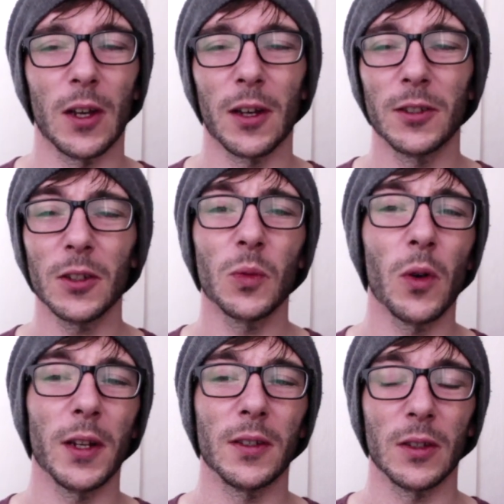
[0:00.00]
And I just
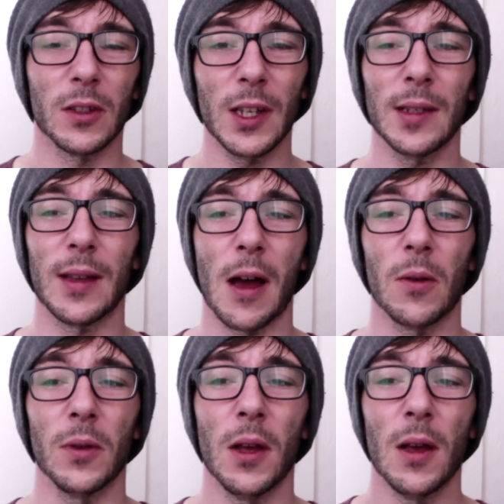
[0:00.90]
wanted to sit
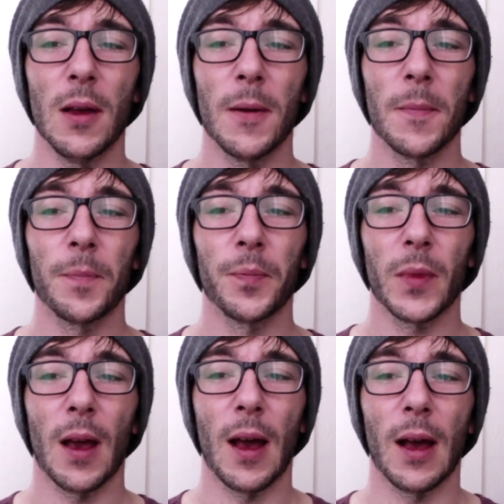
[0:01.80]
down
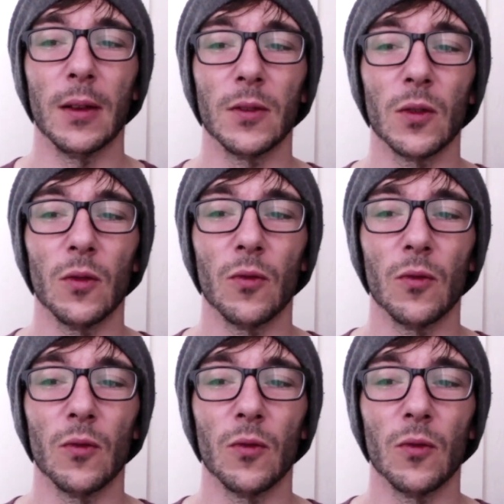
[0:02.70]
and